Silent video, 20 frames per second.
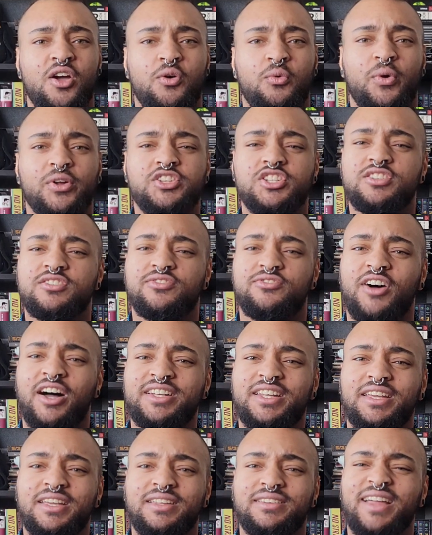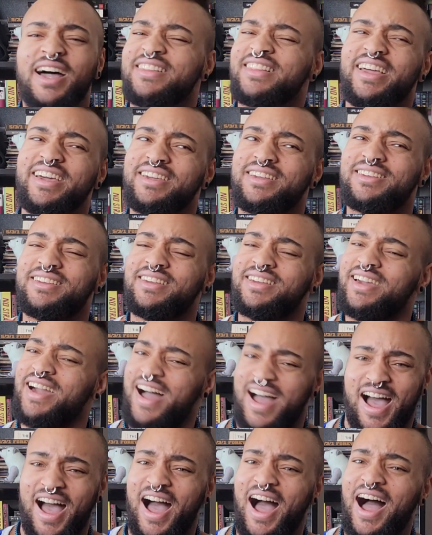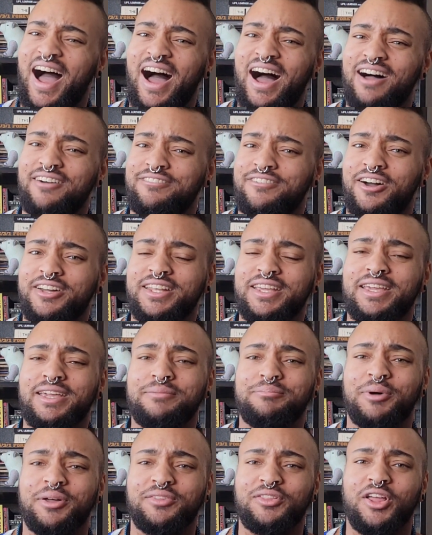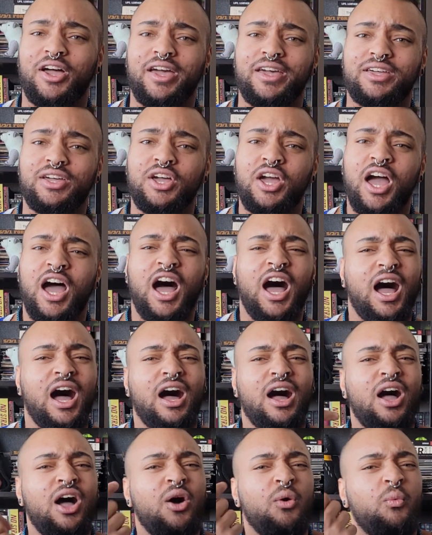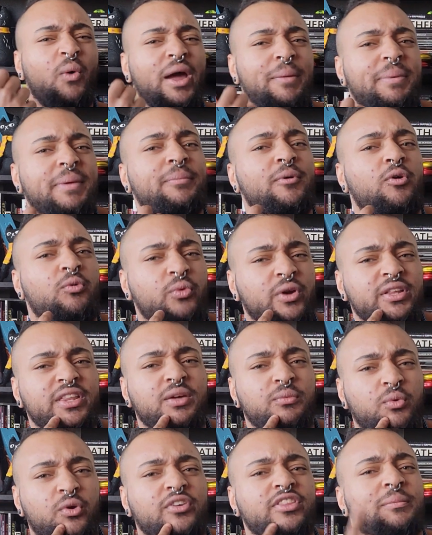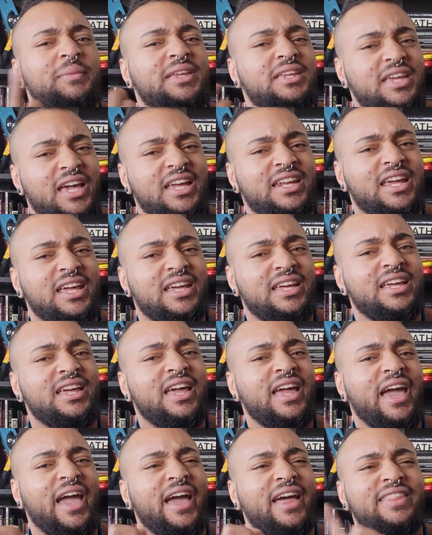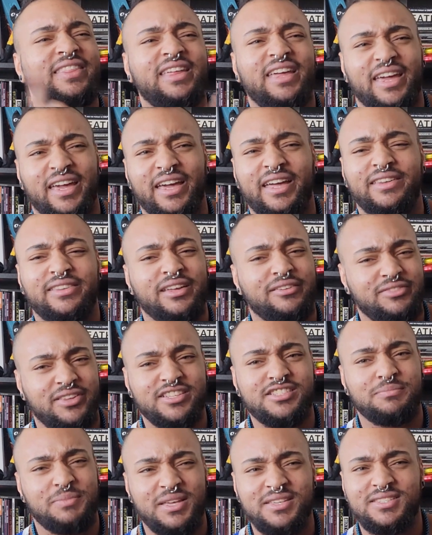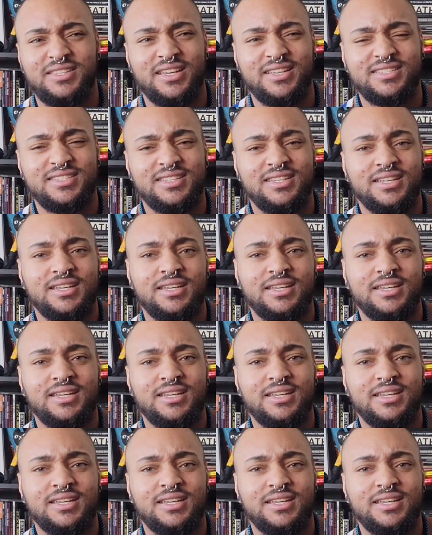Which is funny, not like, haha funny, but like, white people really were the beginning and the end of this business.